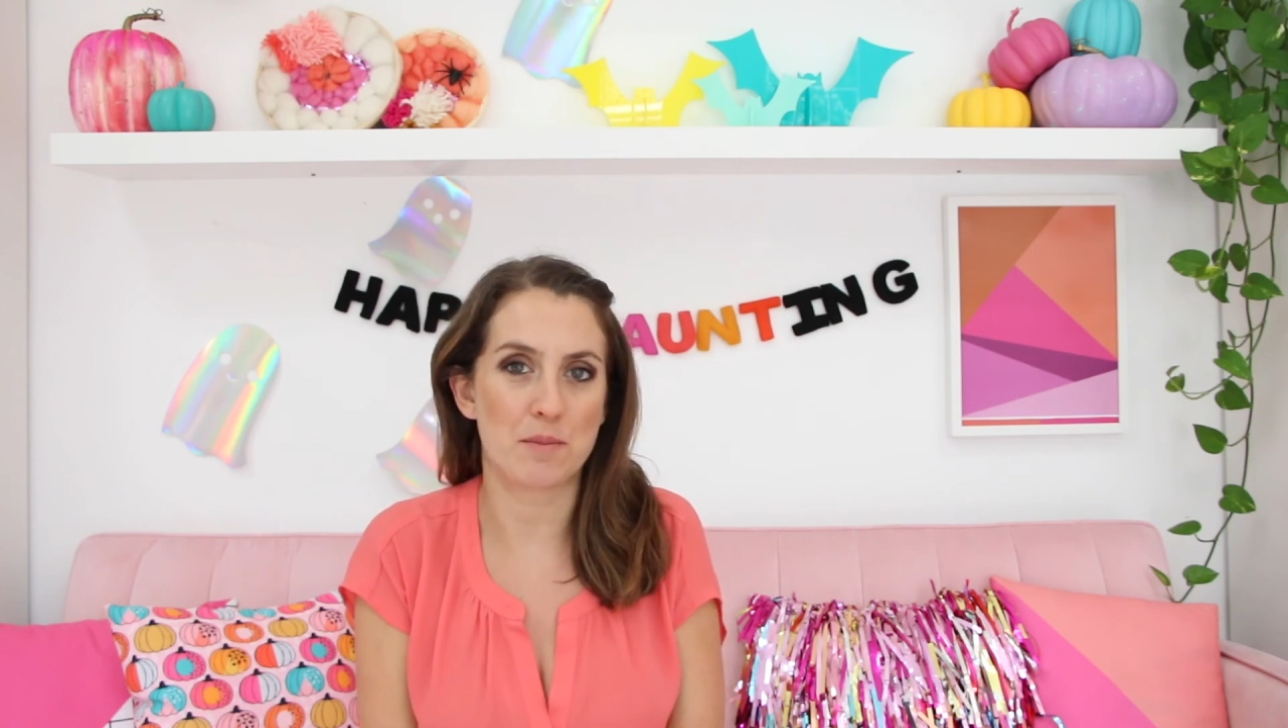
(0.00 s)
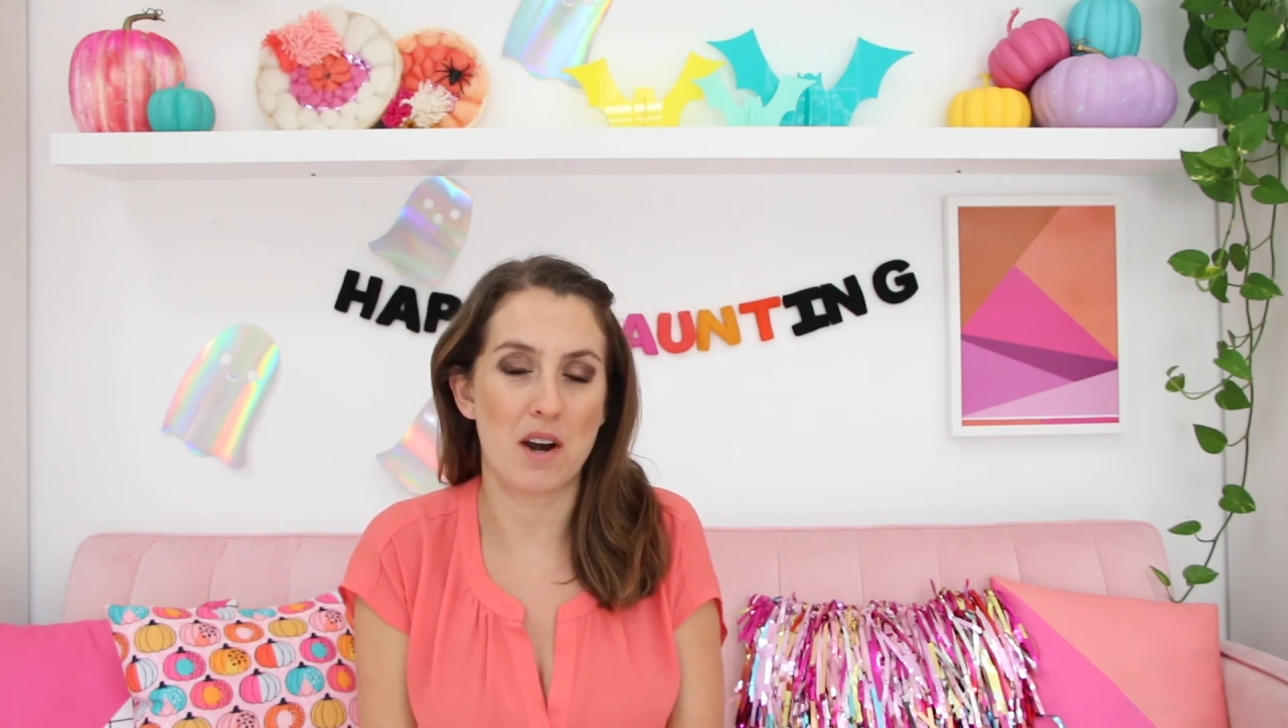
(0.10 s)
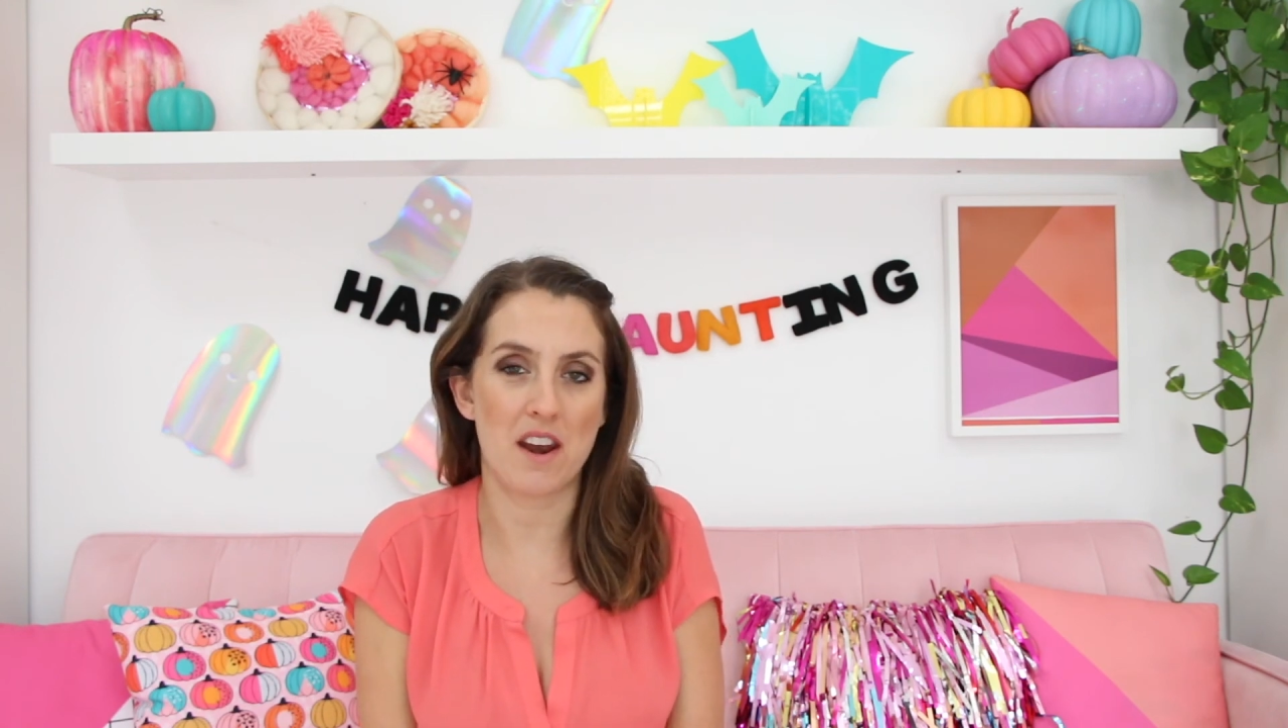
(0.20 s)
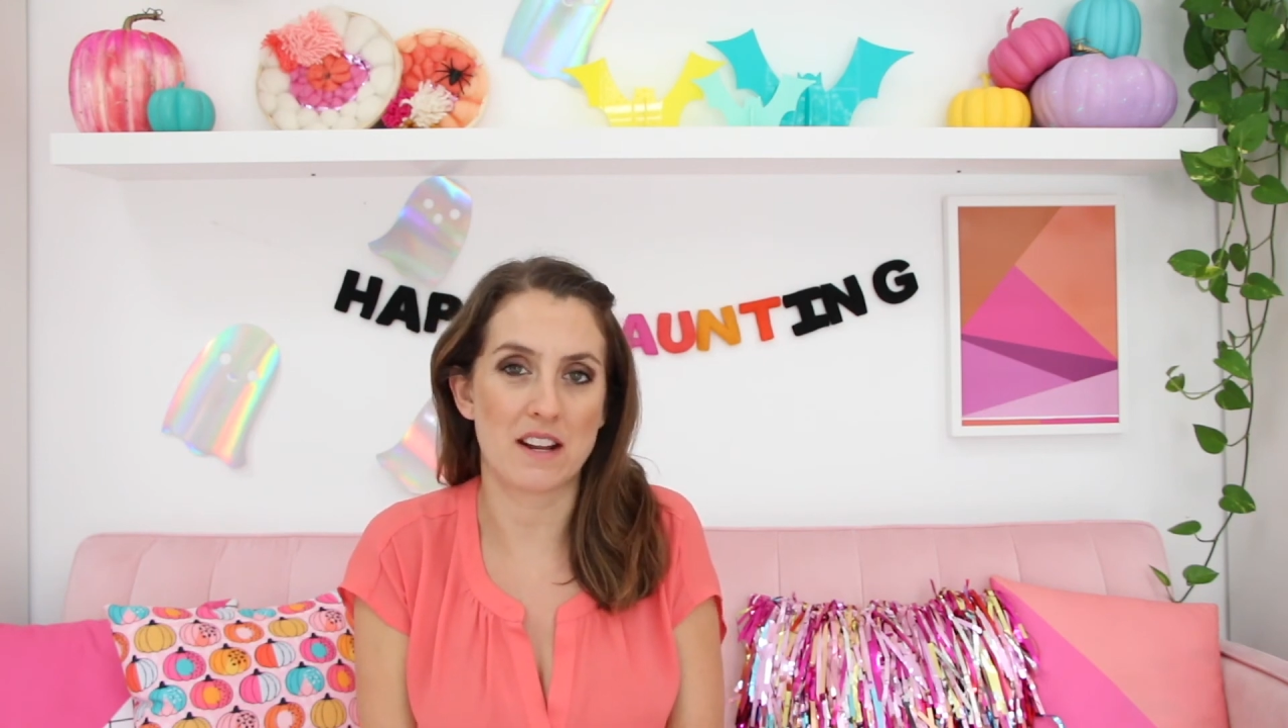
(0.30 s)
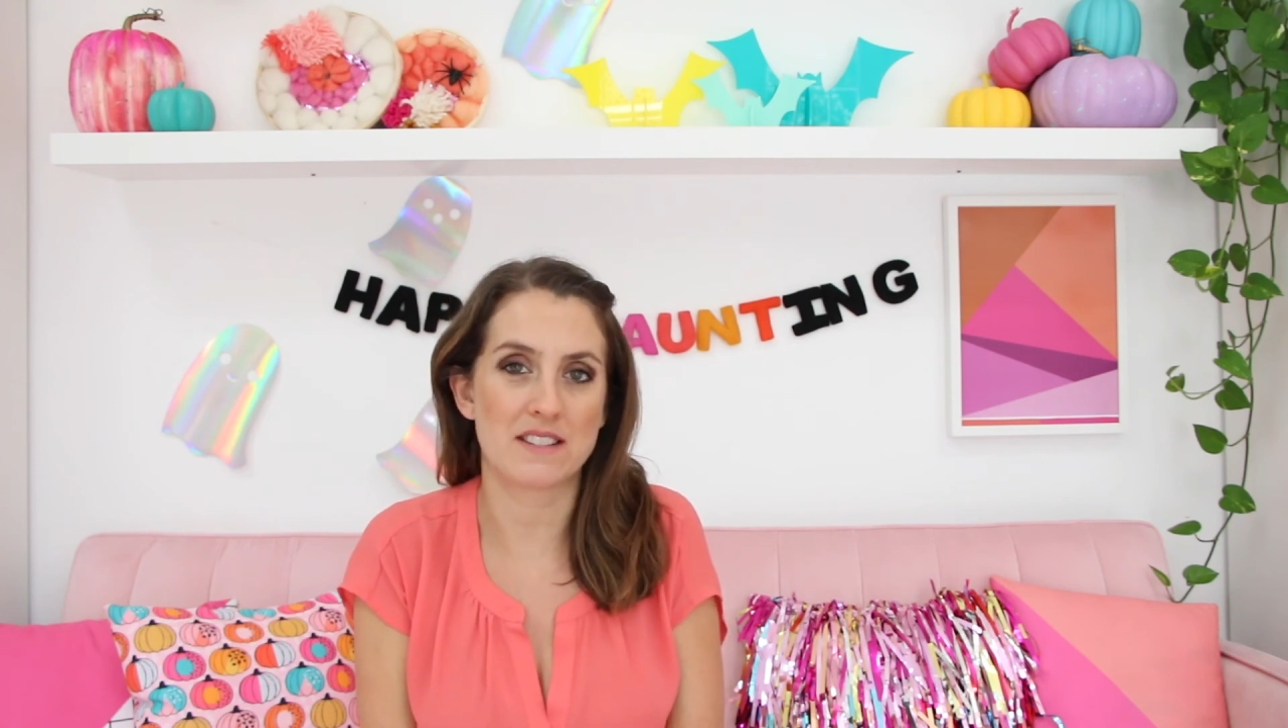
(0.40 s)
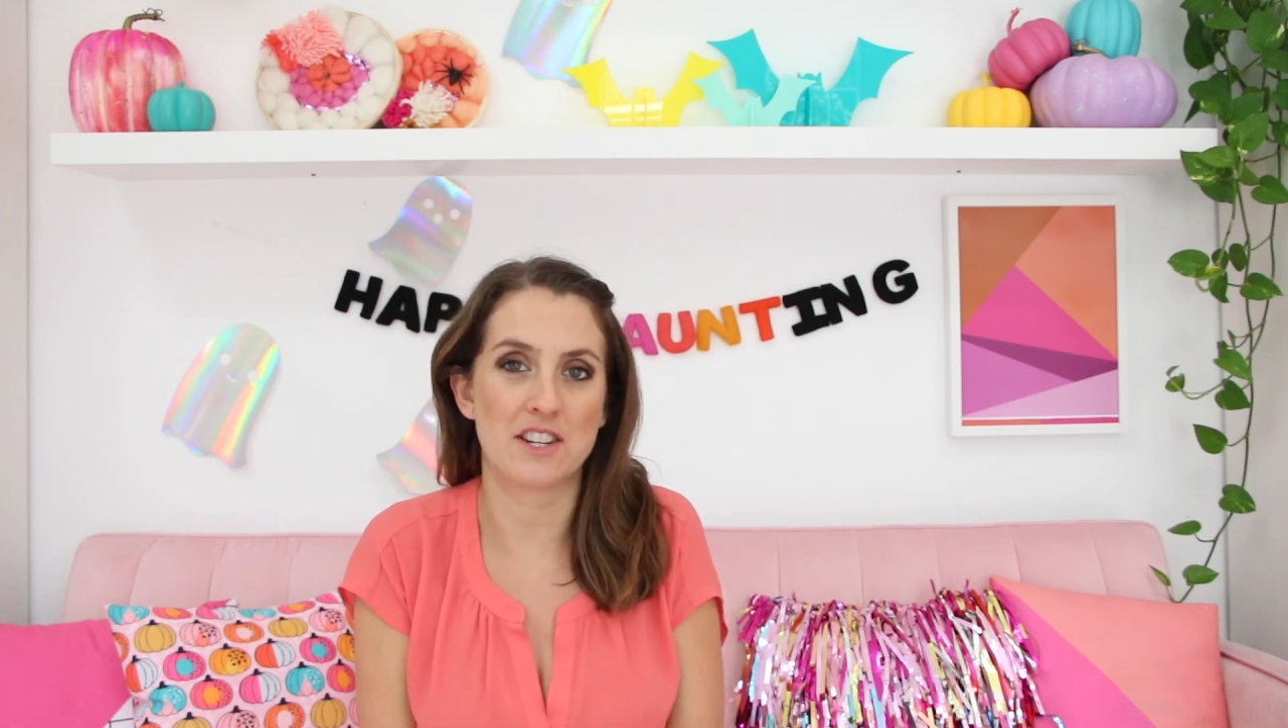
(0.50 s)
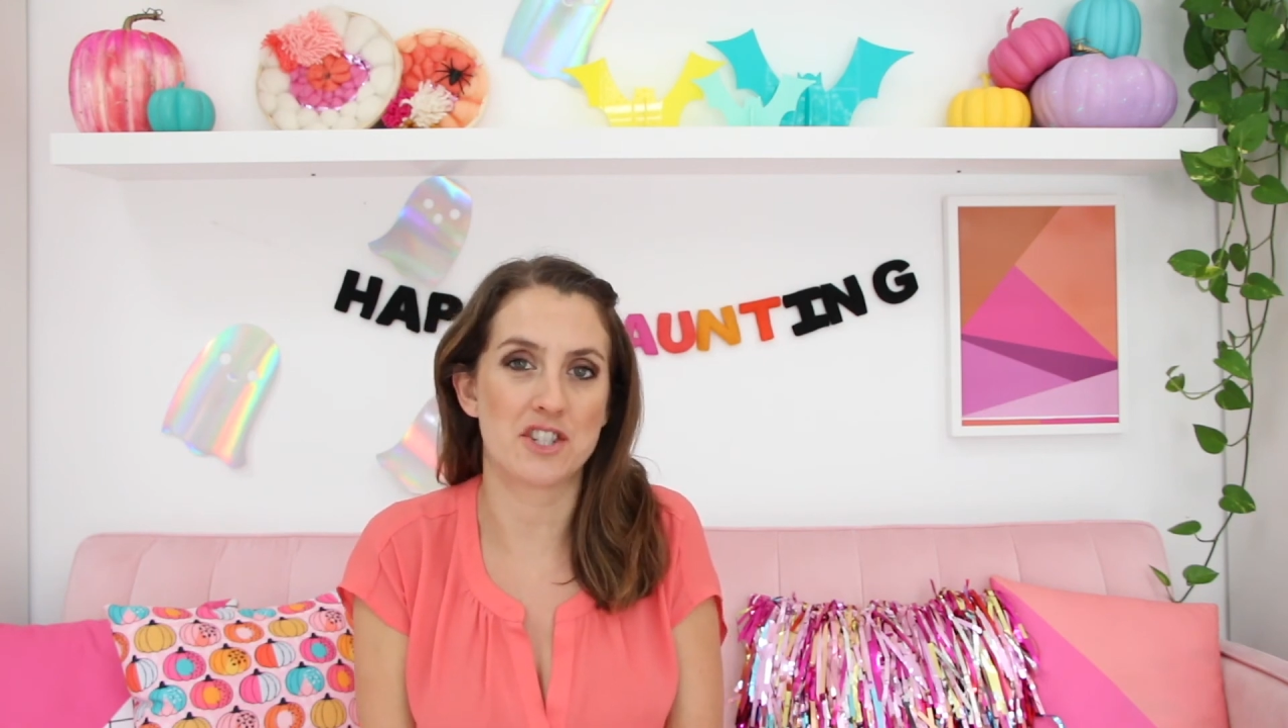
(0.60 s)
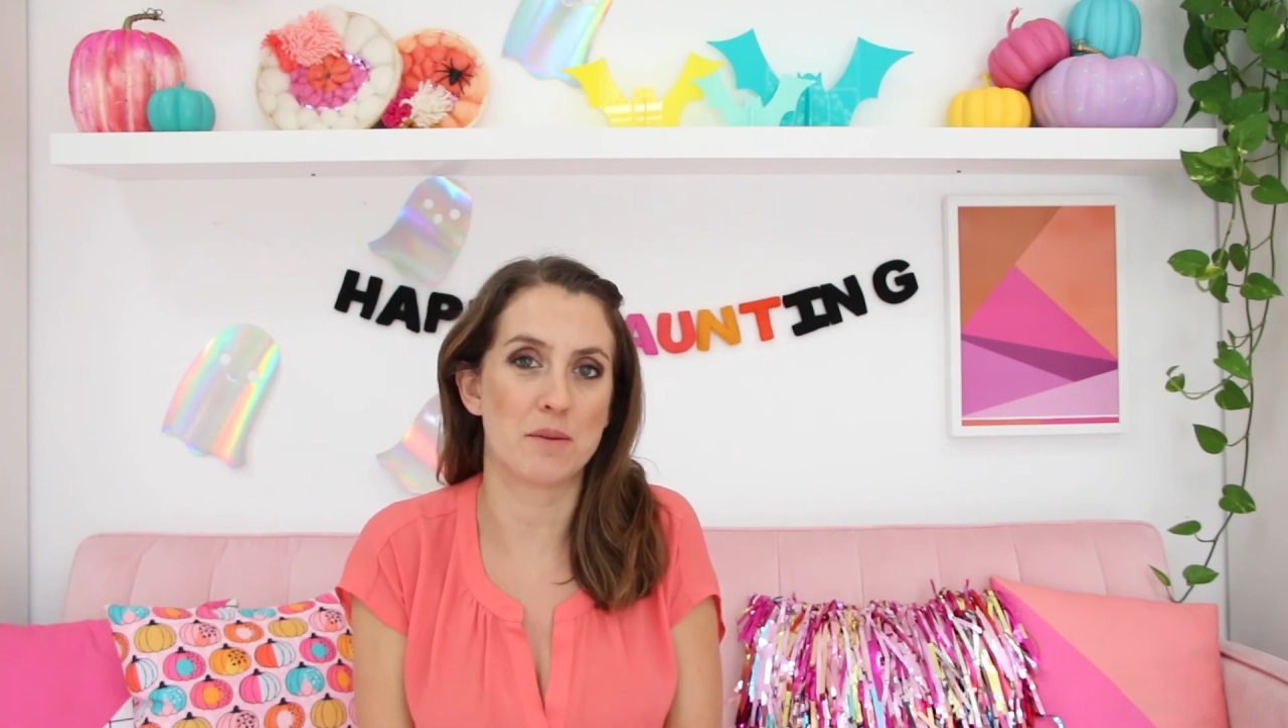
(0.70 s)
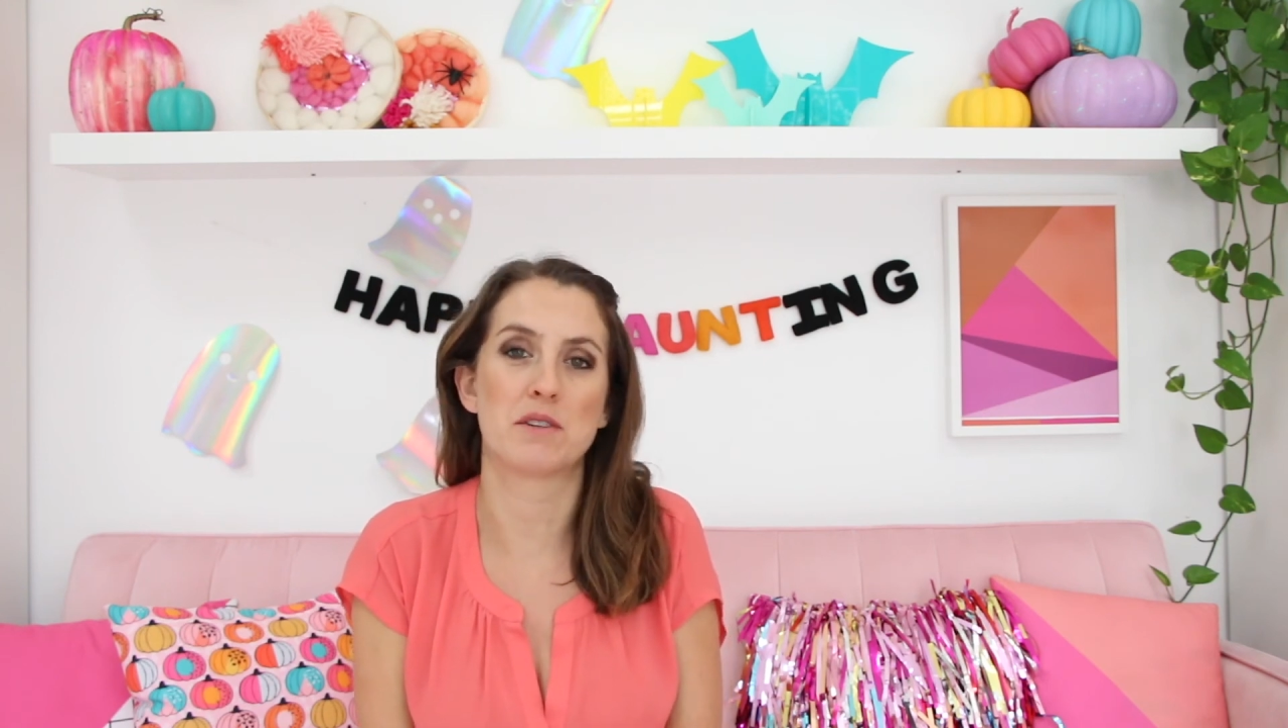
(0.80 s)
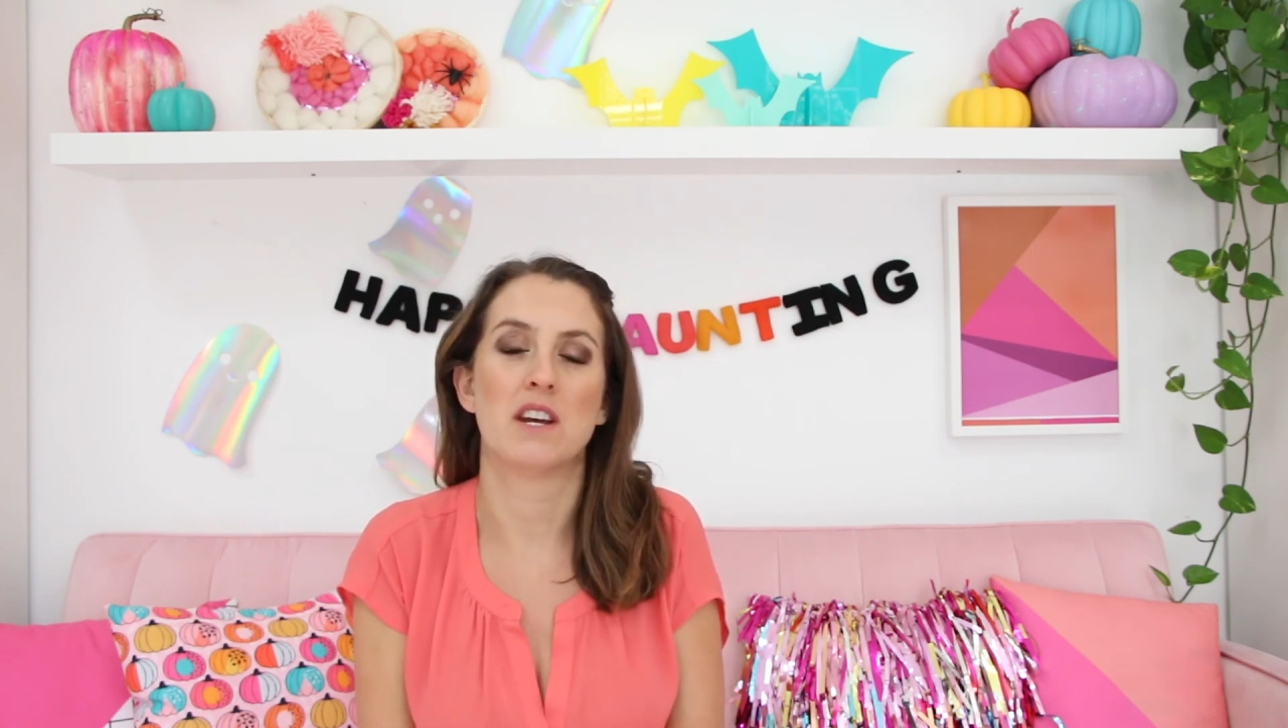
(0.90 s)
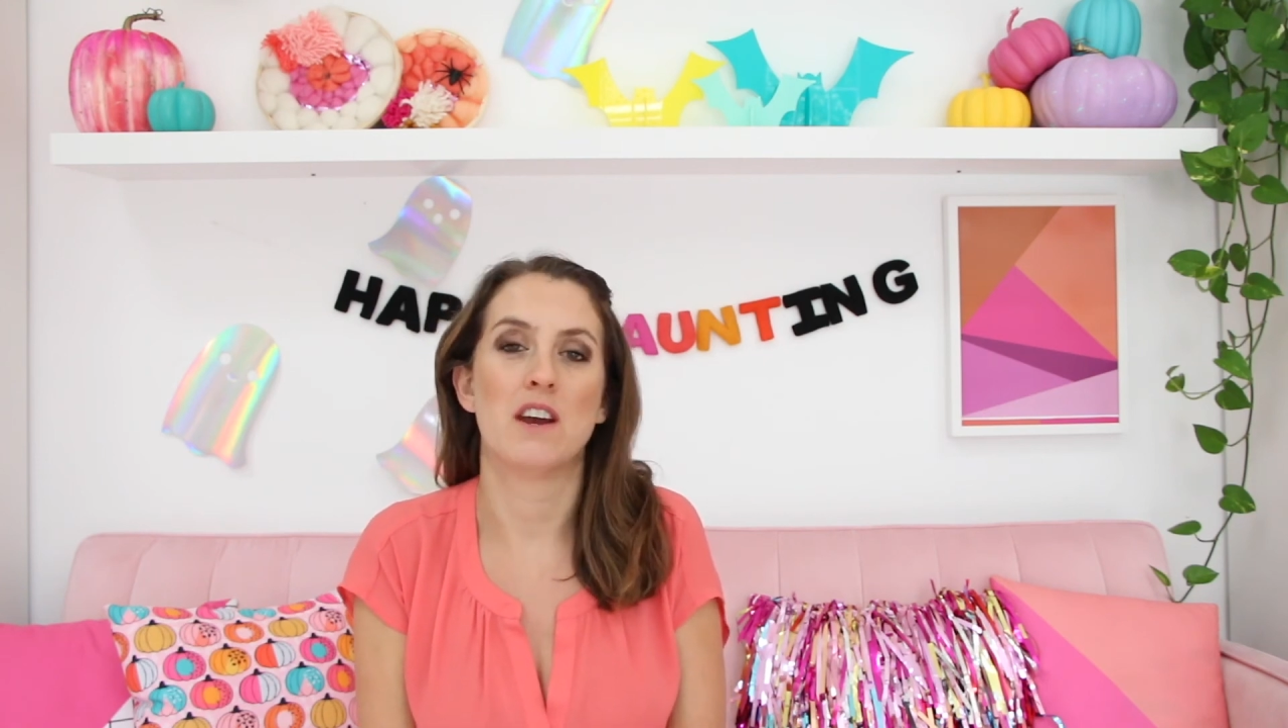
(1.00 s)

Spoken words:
products and shipped